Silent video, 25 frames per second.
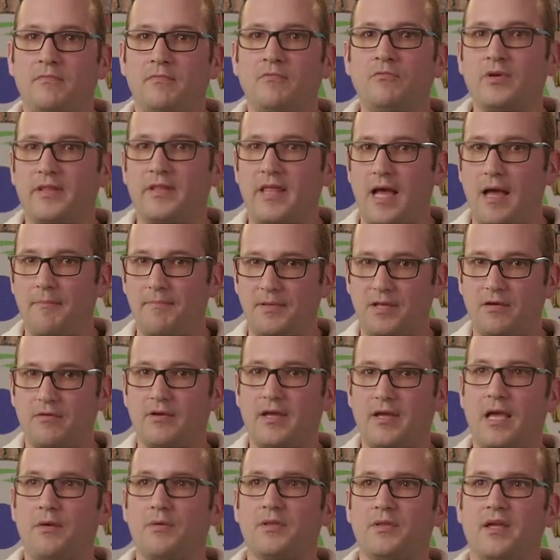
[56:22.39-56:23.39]
Would that be
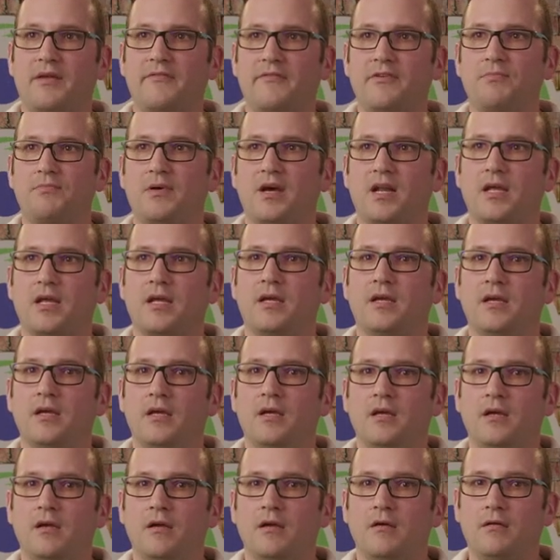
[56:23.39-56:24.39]
okay with everybody?
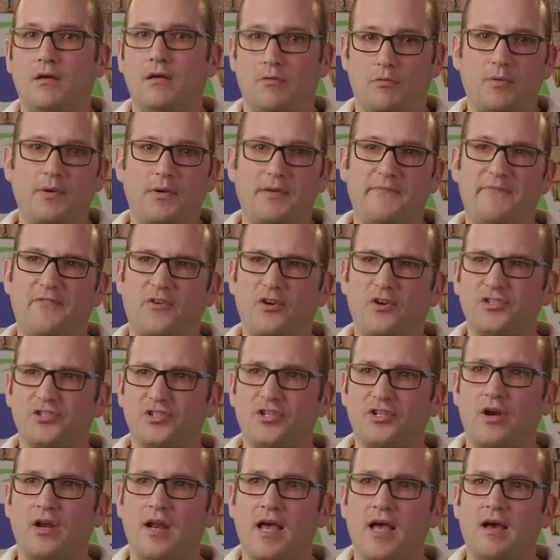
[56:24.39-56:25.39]
Or when we first
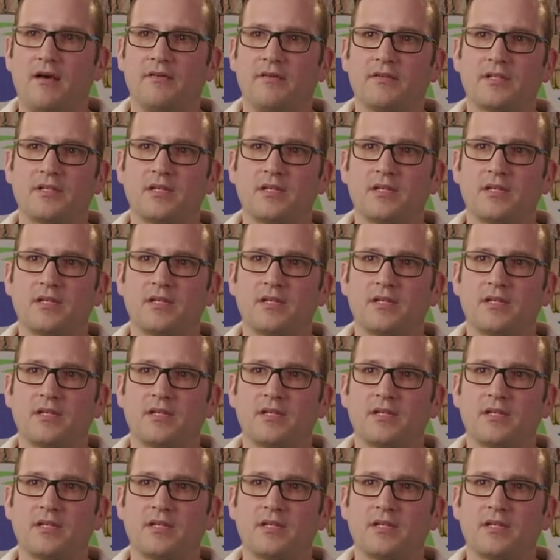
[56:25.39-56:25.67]
start out,